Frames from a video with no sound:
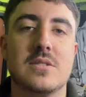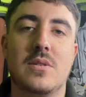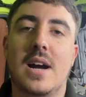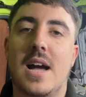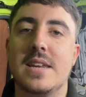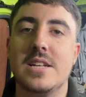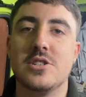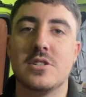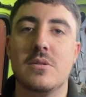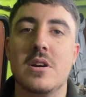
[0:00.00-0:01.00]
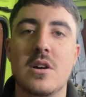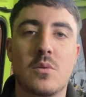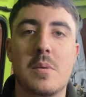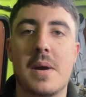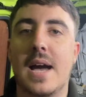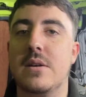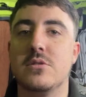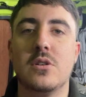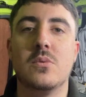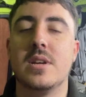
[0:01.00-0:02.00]
quite handy just to whip it out,
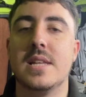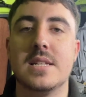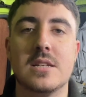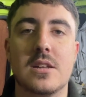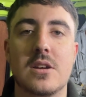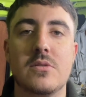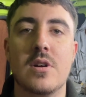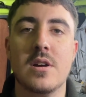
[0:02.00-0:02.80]
do what you need to do,